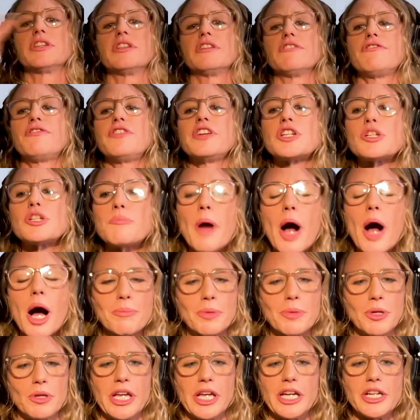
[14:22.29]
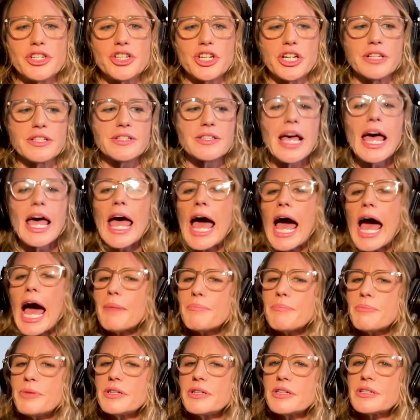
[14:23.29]
the fish populations
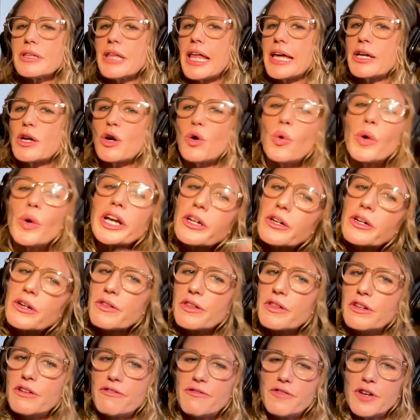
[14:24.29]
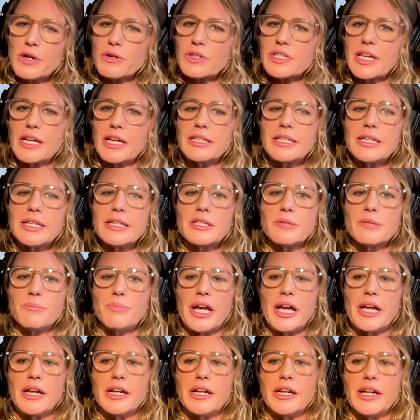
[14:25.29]
happened like quicker than folks
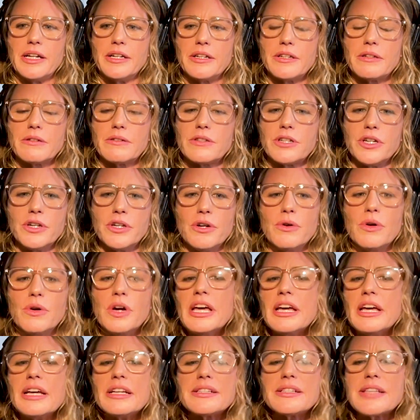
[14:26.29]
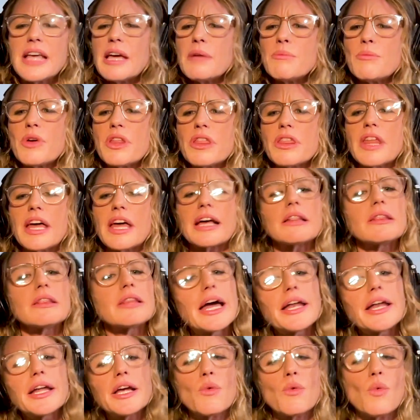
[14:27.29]
anticipated it too. Same with like
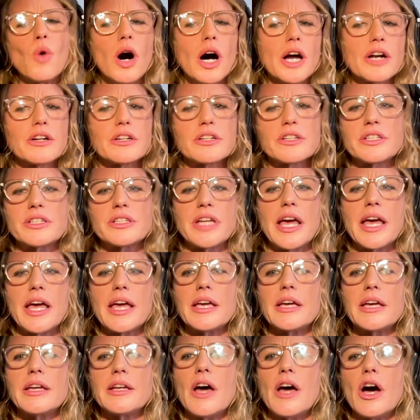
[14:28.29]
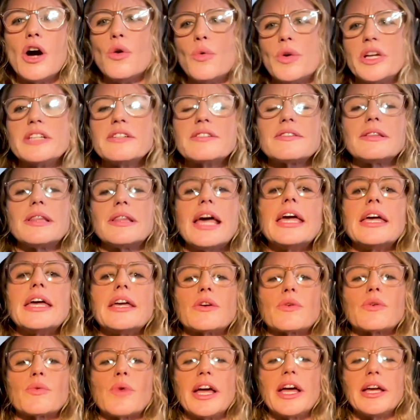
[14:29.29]
letting water stay in Owens
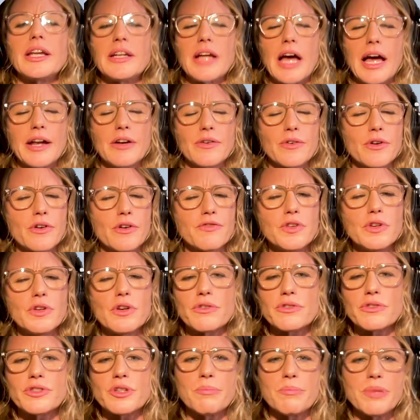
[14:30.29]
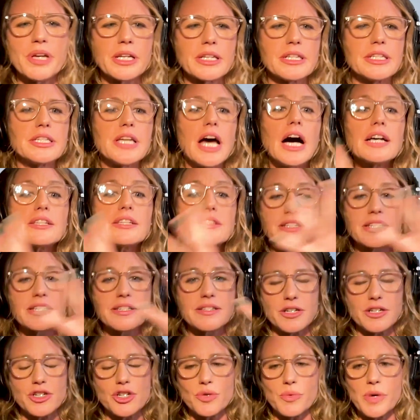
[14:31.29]
Lake, right? I don't know if you know, there's a big dust
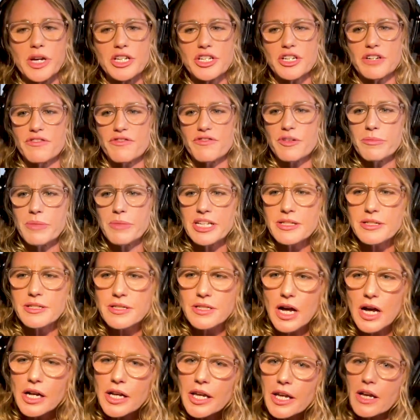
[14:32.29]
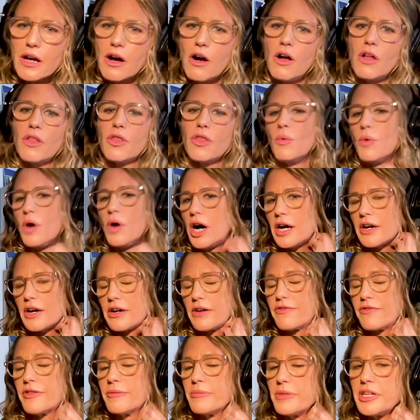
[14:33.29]
situation from us sucking all the
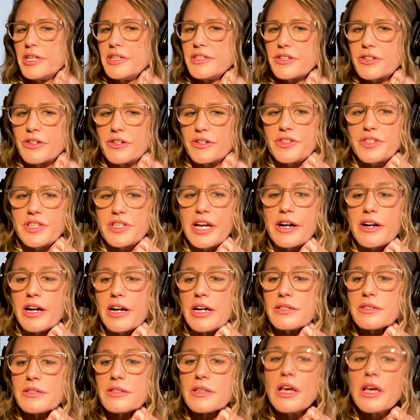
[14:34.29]
water from the Eastern Sierras.